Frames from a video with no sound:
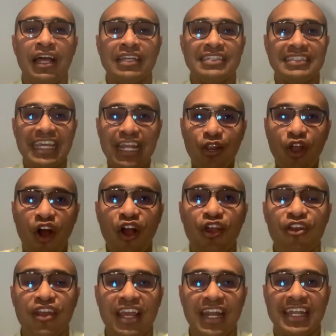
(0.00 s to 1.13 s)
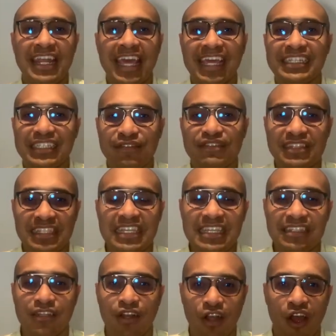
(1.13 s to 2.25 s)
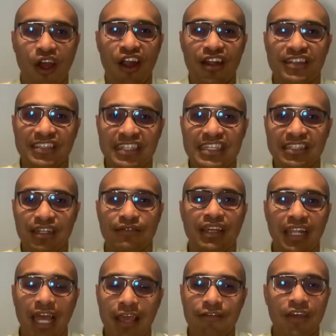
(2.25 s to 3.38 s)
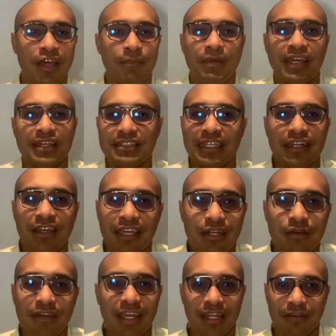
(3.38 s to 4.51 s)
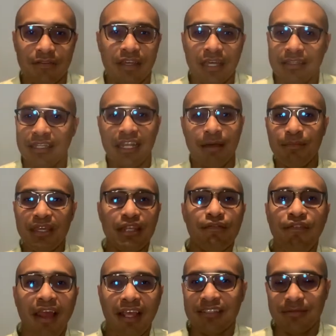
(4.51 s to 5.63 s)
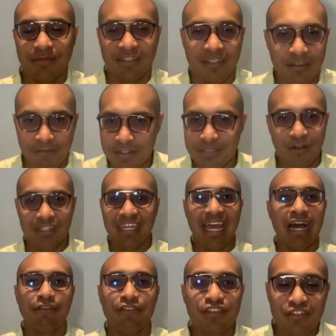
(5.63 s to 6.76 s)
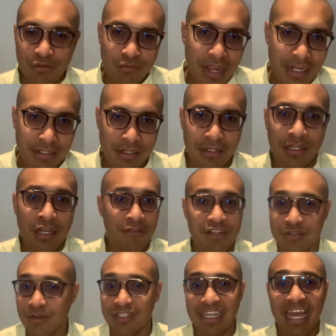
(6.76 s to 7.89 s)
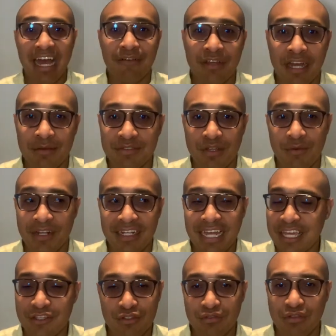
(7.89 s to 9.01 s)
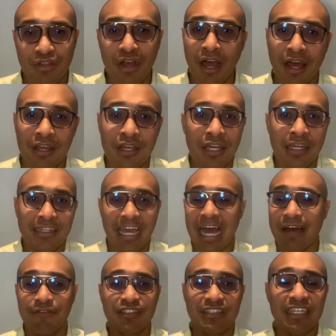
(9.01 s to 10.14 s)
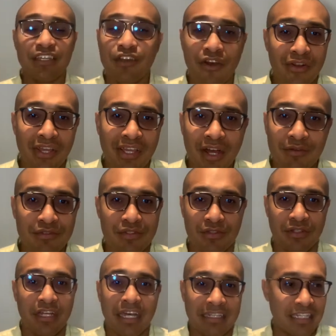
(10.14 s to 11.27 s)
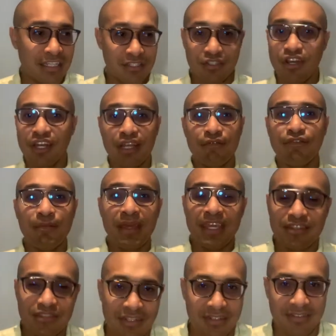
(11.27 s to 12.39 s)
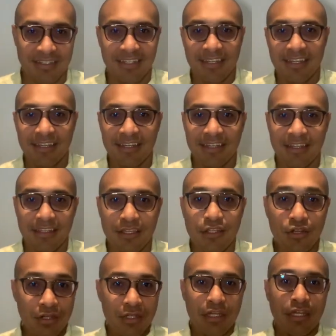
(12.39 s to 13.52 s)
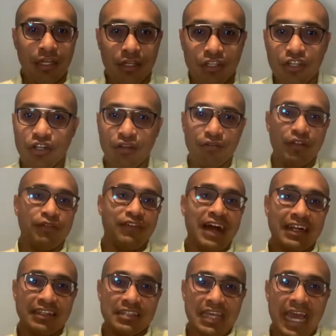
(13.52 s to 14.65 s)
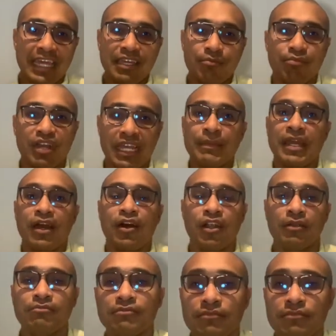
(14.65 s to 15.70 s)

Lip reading: stay longer in a negative season or a hard season of their life because they're not innovative. They're not being flexible. First of all, they haven't surrendered. First of all, they have surrendered that issue to God. They haven't seek God the counsel. They just got information. You know, the fact is I can break my arm,